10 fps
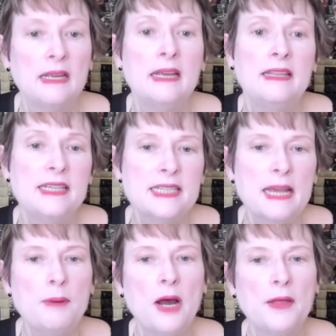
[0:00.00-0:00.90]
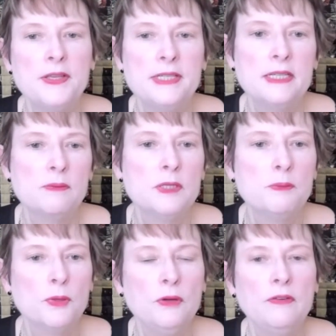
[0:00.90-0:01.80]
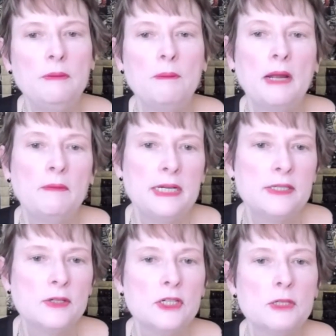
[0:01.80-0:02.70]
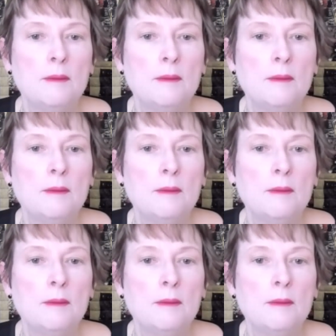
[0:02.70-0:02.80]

This hypothesis was proven by research